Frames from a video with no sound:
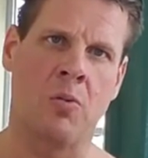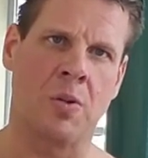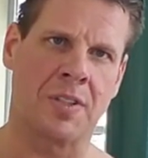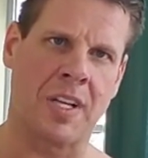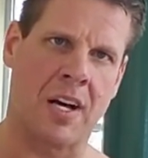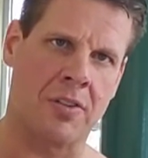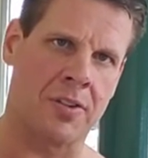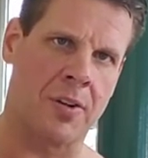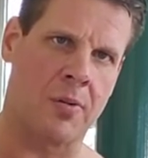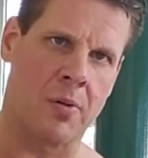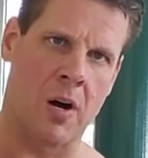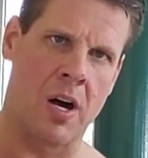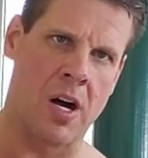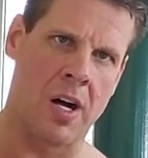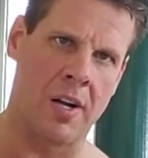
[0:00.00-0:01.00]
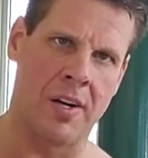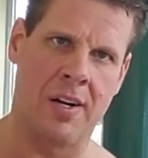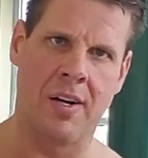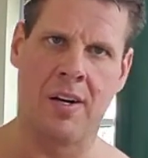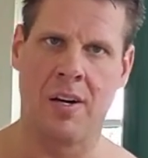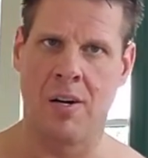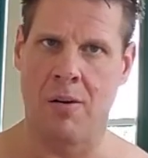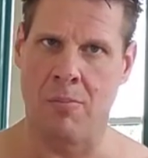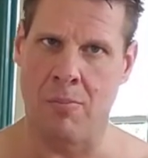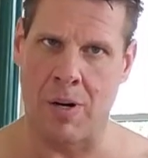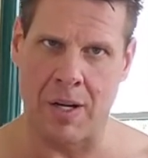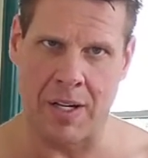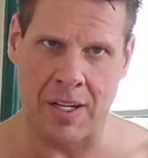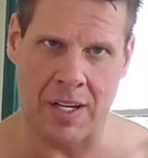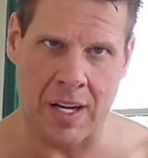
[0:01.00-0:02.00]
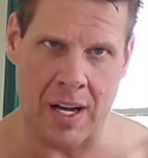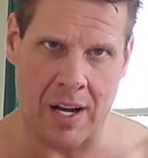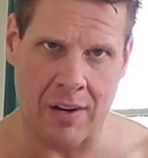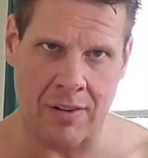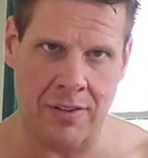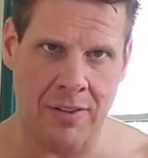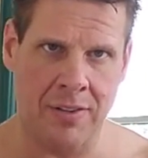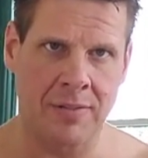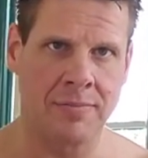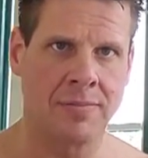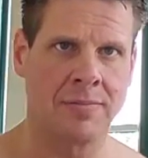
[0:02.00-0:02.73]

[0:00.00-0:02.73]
without the run. Money in house.